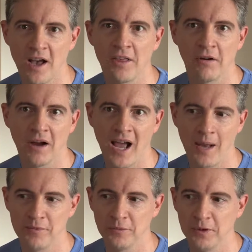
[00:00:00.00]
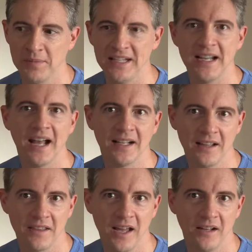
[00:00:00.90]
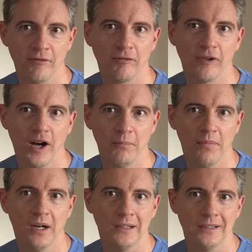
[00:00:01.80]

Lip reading: other apps would be getting then from